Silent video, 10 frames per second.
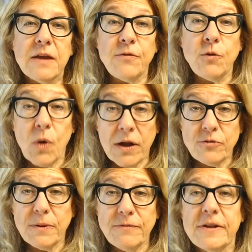If you
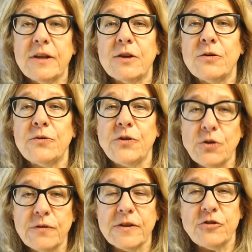watch my videos,
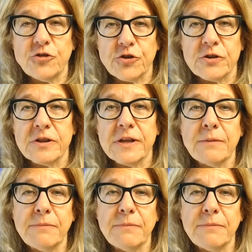you know that journaling